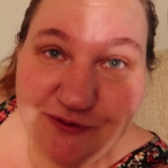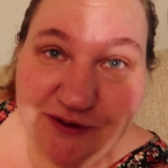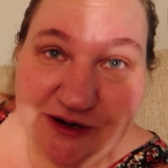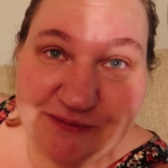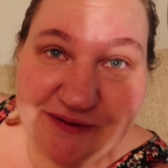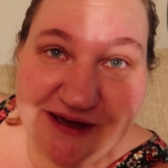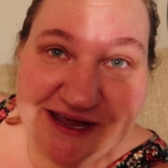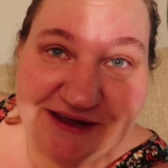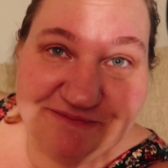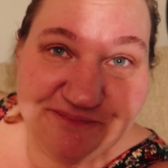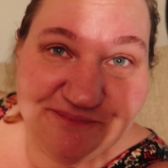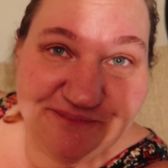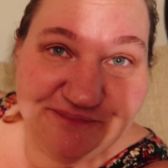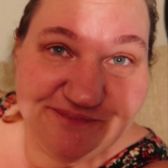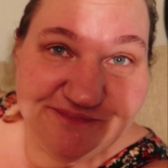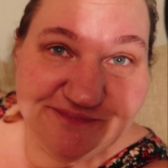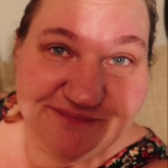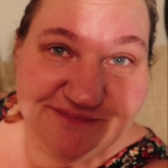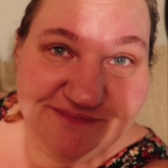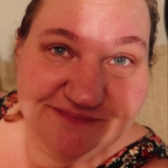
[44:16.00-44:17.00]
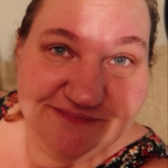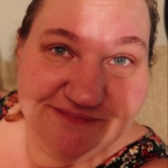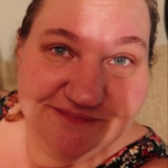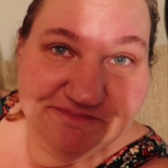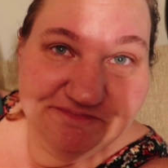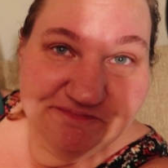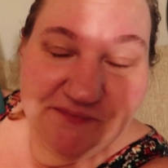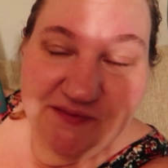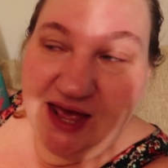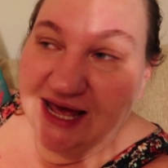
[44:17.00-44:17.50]
So anyway,
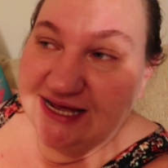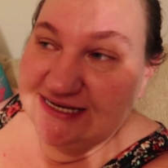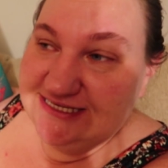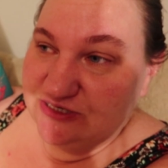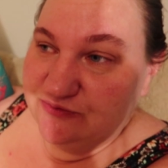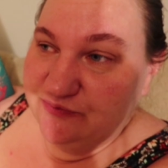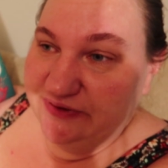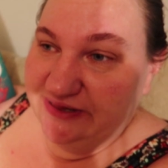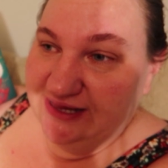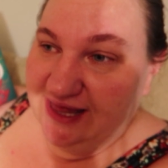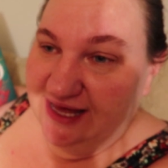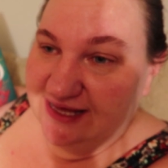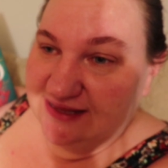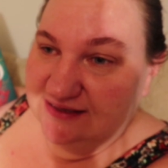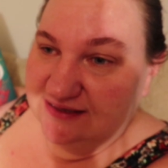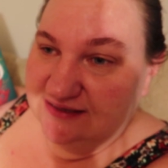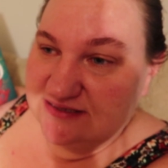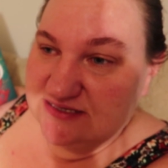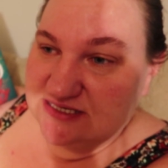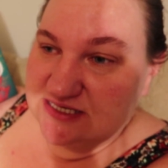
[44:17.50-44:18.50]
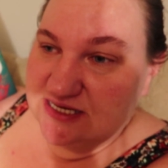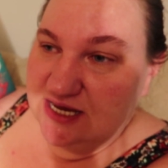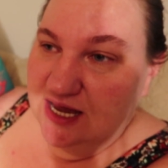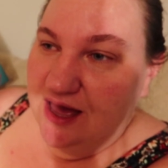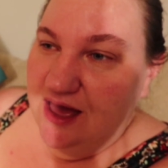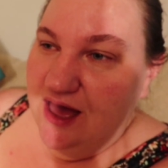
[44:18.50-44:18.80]
I did really like this.